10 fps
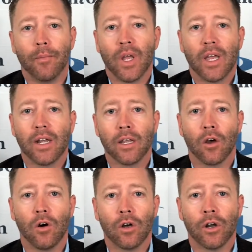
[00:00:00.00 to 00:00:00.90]
Hitting
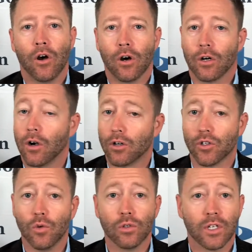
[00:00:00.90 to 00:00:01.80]
on our
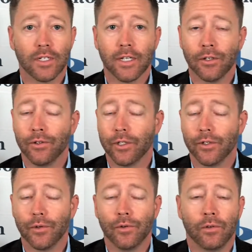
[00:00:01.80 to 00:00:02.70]
schools continue to
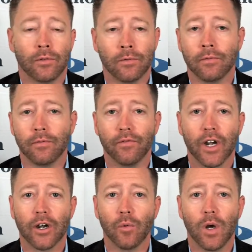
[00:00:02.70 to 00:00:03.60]
do
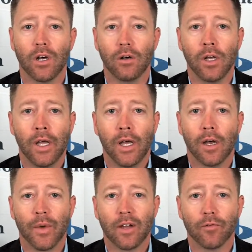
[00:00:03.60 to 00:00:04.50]
very well.
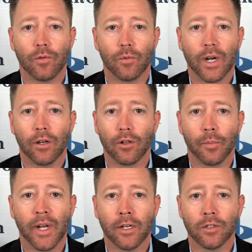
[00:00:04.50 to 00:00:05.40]
Have regular
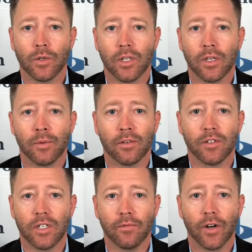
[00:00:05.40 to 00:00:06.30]
meetings with them and have
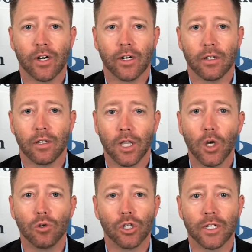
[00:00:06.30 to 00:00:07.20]
seen very
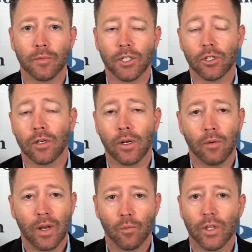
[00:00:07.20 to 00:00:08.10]
low transmission,
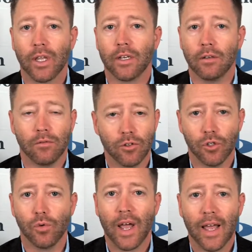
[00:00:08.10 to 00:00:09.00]
and when they
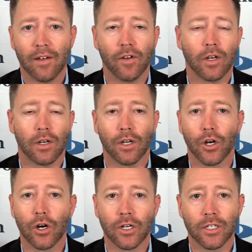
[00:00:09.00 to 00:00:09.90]
do have
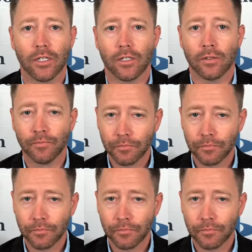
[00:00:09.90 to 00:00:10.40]
occurrences,